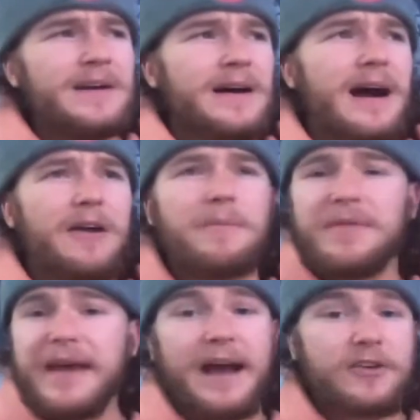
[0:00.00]
I,
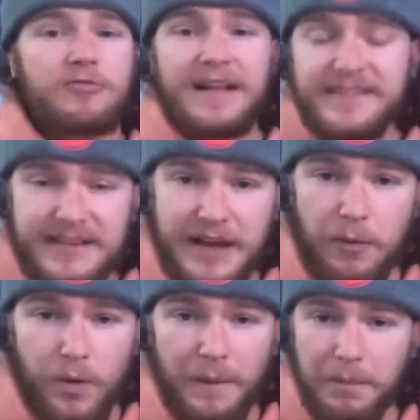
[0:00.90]
they had Gretzky
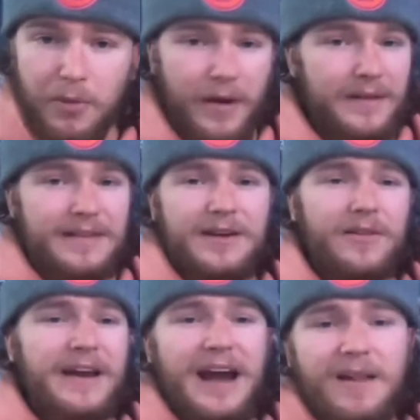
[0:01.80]
at one point. You know,
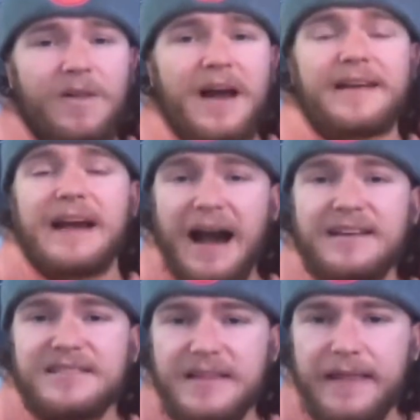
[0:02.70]
they had a lot of
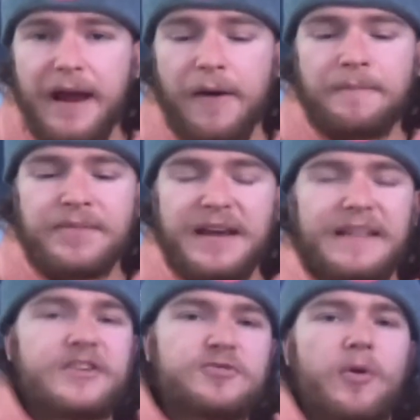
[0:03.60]
guys in there.
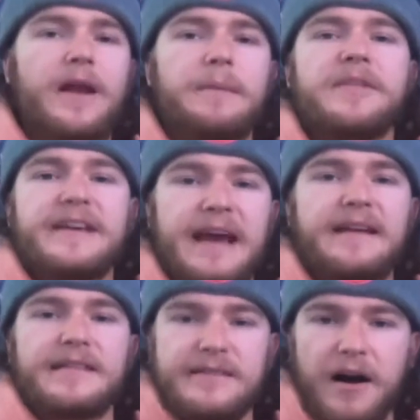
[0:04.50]
They just weren't able to get
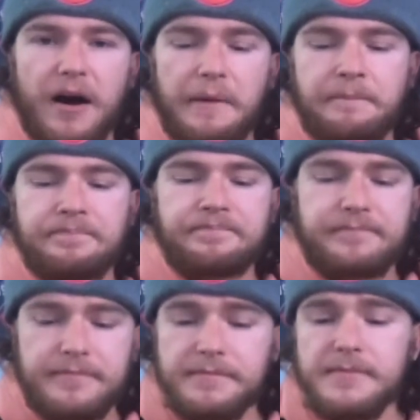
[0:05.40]
it done.
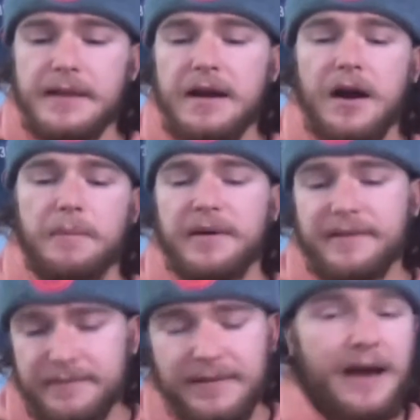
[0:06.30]
Uh, but
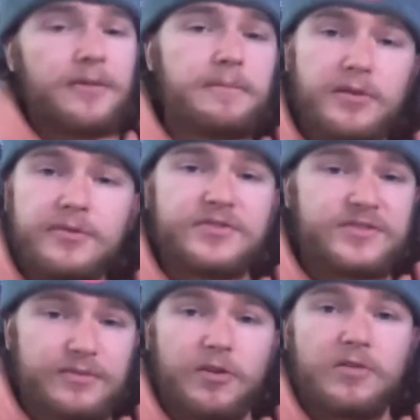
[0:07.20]
now the
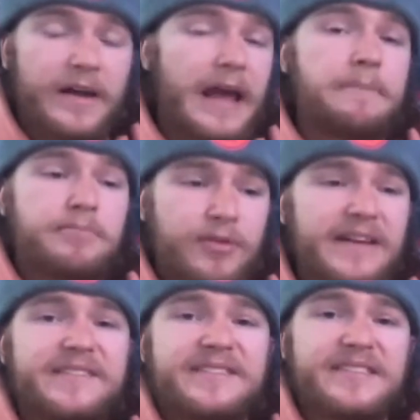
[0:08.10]
Blues look like a
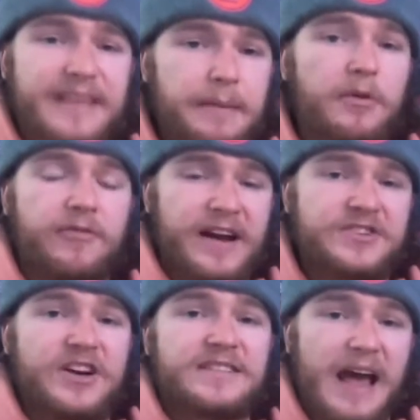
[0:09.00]
pretty stable
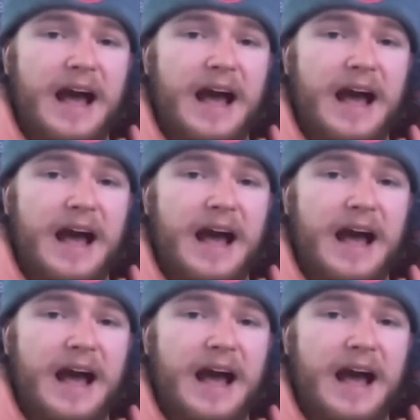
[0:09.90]
franchise at